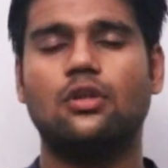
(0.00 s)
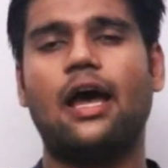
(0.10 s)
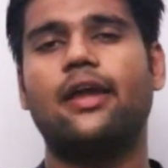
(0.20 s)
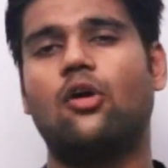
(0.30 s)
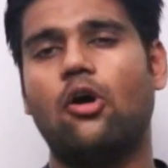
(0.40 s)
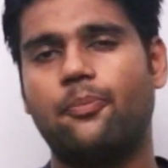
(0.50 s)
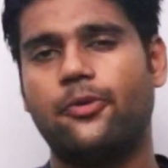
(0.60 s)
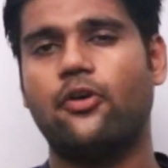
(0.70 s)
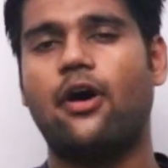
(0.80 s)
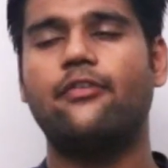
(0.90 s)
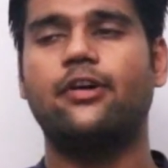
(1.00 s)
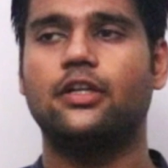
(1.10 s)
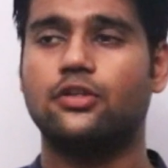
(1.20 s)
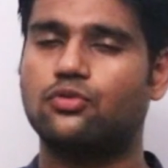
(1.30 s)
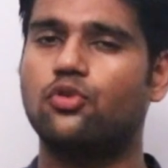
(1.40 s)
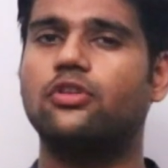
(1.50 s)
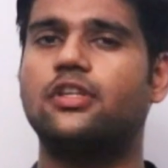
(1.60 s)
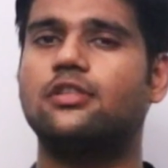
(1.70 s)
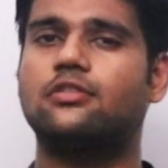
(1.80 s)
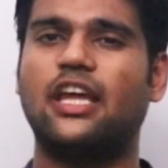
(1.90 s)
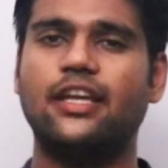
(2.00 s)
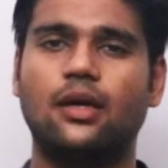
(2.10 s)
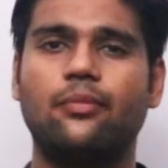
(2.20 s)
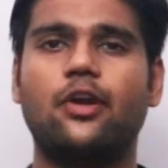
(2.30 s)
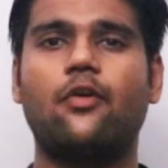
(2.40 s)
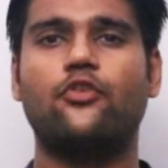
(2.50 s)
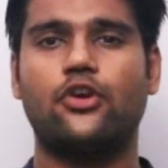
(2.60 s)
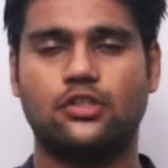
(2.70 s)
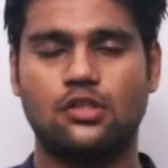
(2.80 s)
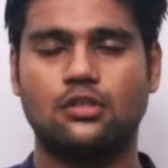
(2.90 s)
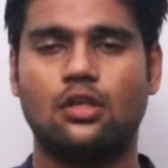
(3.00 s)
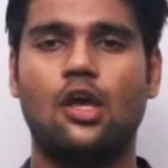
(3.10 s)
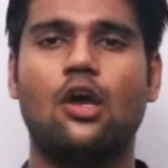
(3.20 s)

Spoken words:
I hope you have understood this 10 number of questions.